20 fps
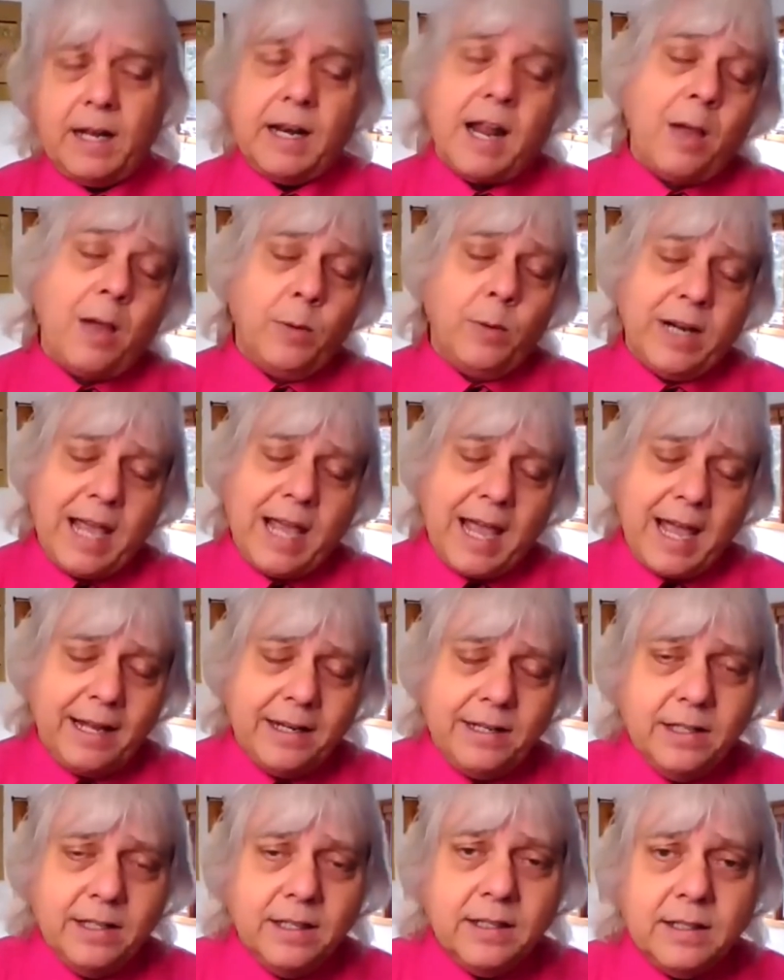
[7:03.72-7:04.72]
And I would
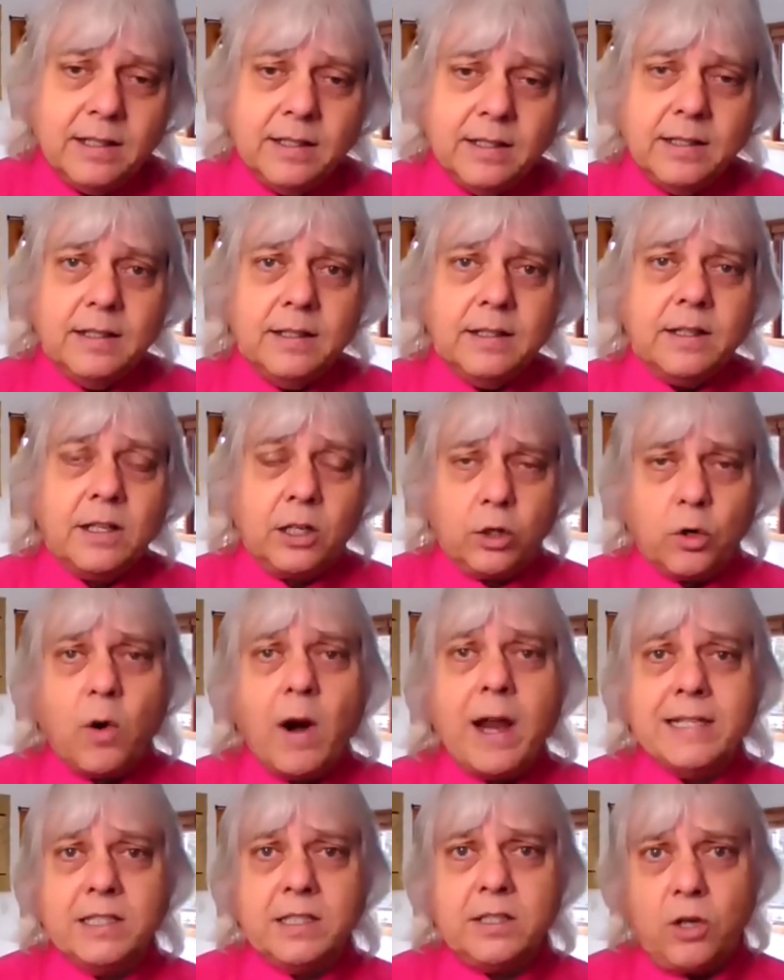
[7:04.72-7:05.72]
add, the
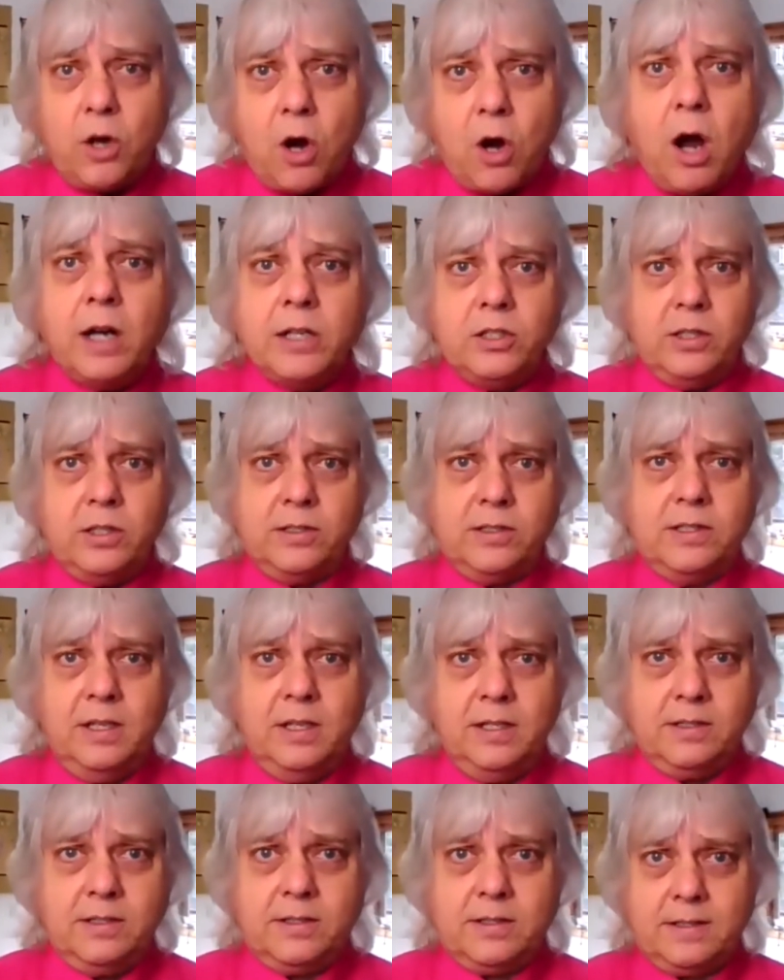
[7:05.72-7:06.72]
Christ
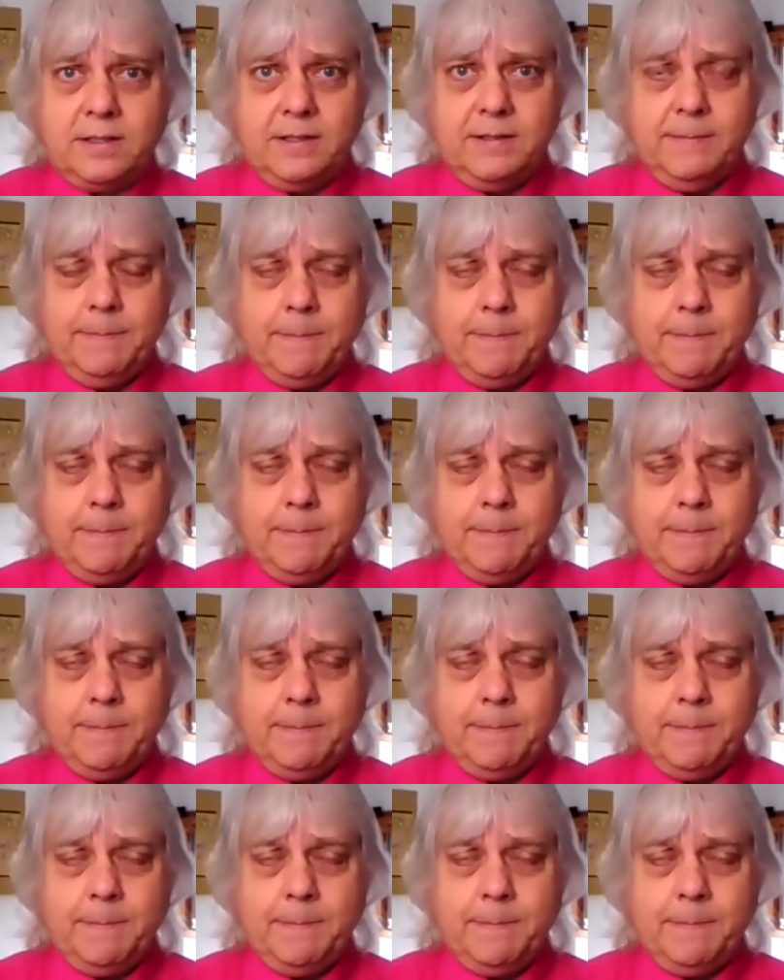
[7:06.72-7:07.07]
consciousness.